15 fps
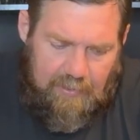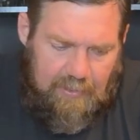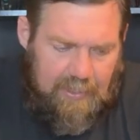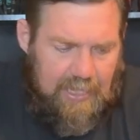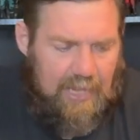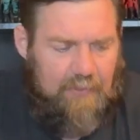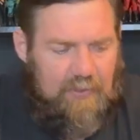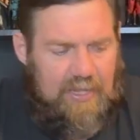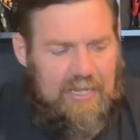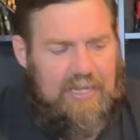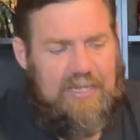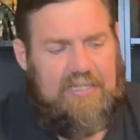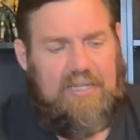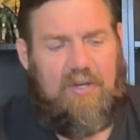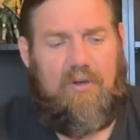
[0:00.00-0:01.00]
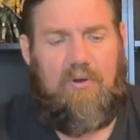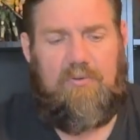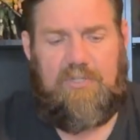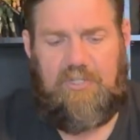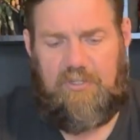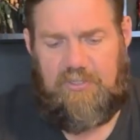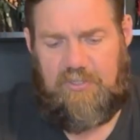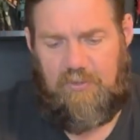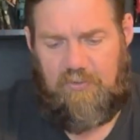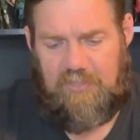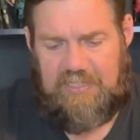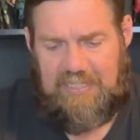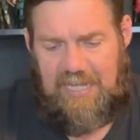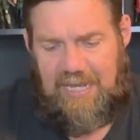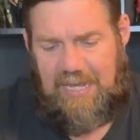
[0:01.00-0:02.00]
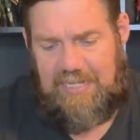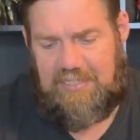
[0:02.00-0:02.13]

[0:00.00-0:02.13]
And then he's got holsters on the side,